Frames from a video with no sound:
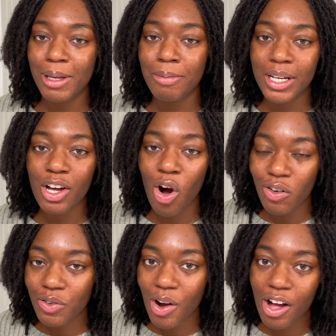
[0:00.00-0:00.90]
But
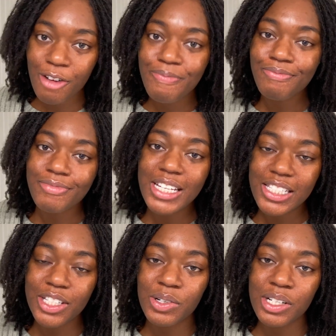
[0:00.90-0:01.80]
overall,
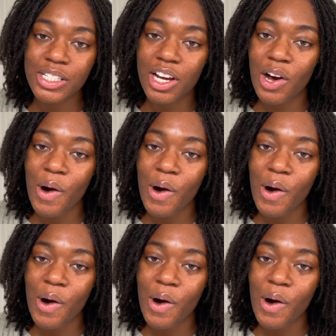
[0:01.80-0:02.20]
still good to go.